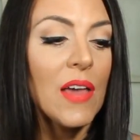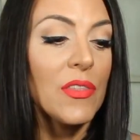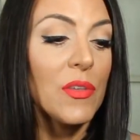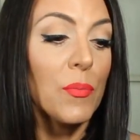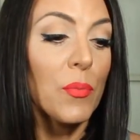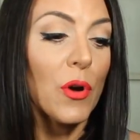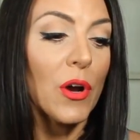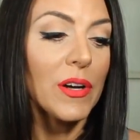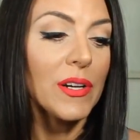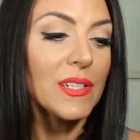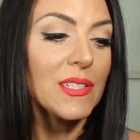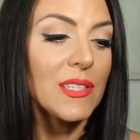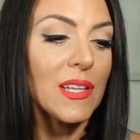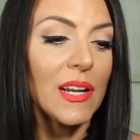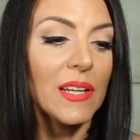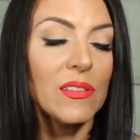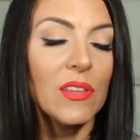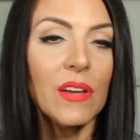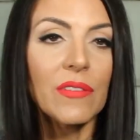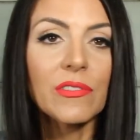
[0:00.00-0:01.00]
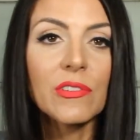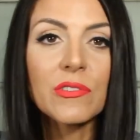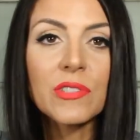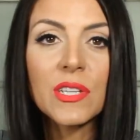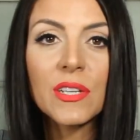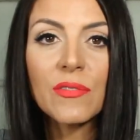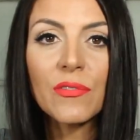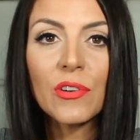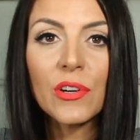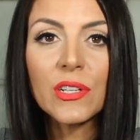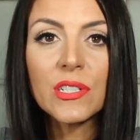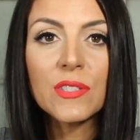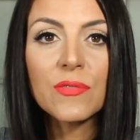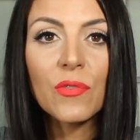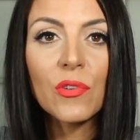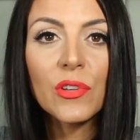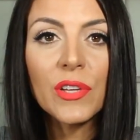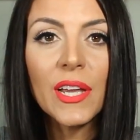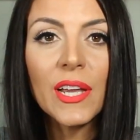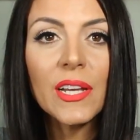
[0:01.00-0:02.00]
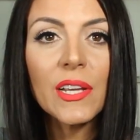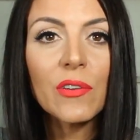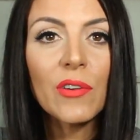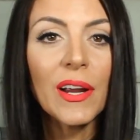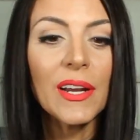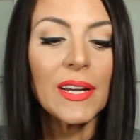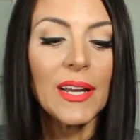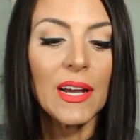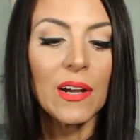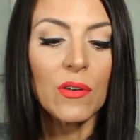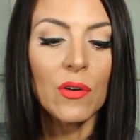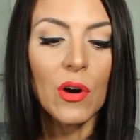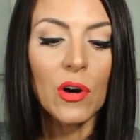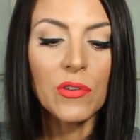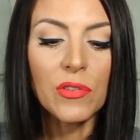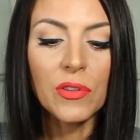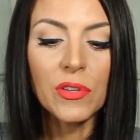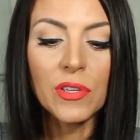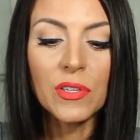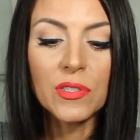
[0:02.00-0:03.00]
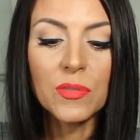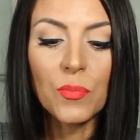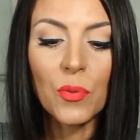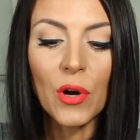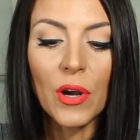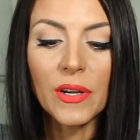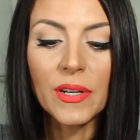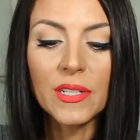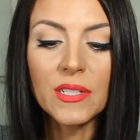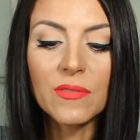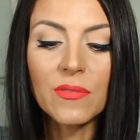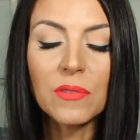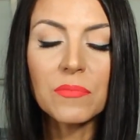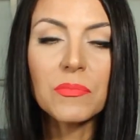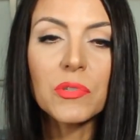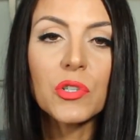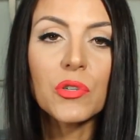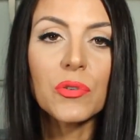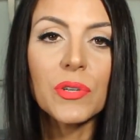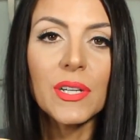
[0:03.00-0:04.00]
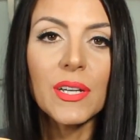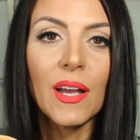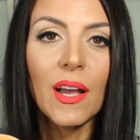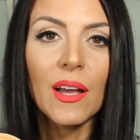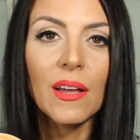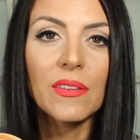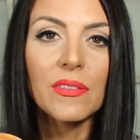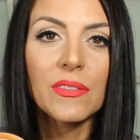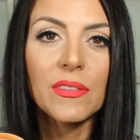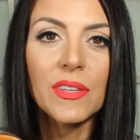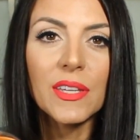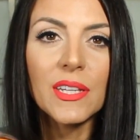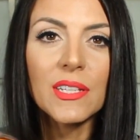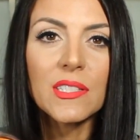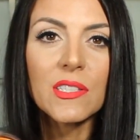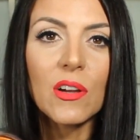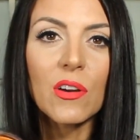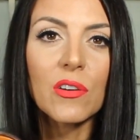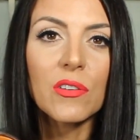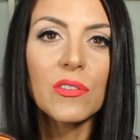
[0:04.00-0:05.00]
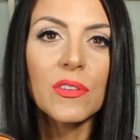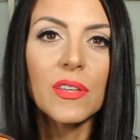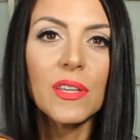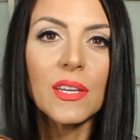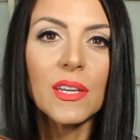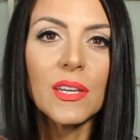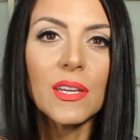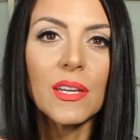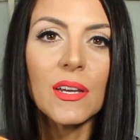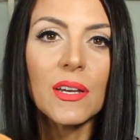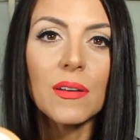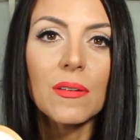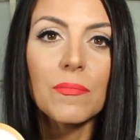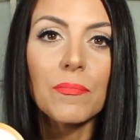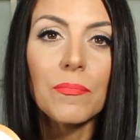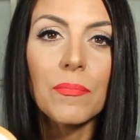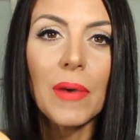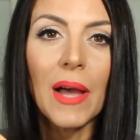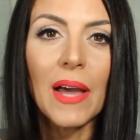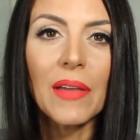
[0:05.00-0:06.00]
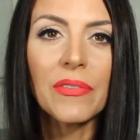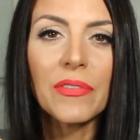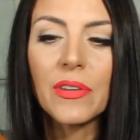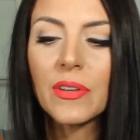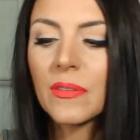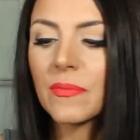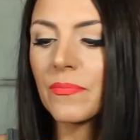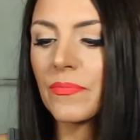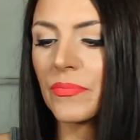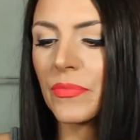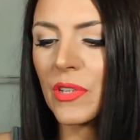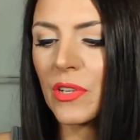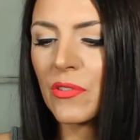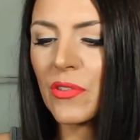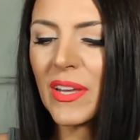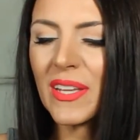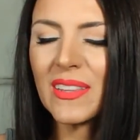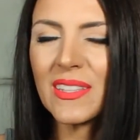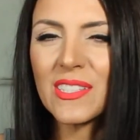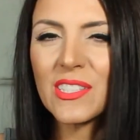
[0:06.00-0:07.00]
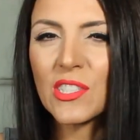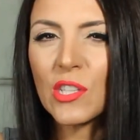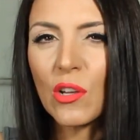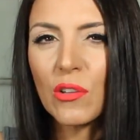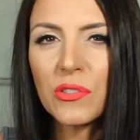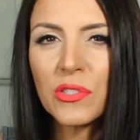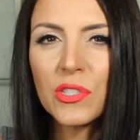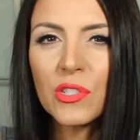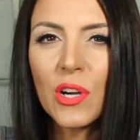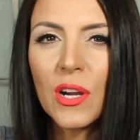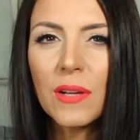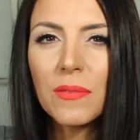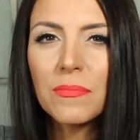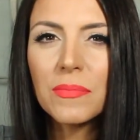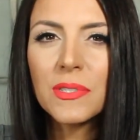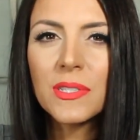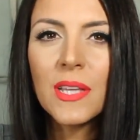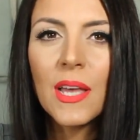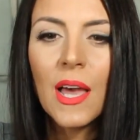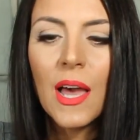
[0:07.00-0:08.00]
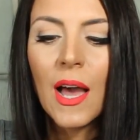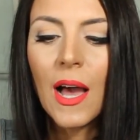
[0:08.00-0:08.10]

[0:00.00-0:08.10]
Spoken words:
The products that I love using for exfoliating right now are these products from Tree Hut. These are the they're like the salt scrubs.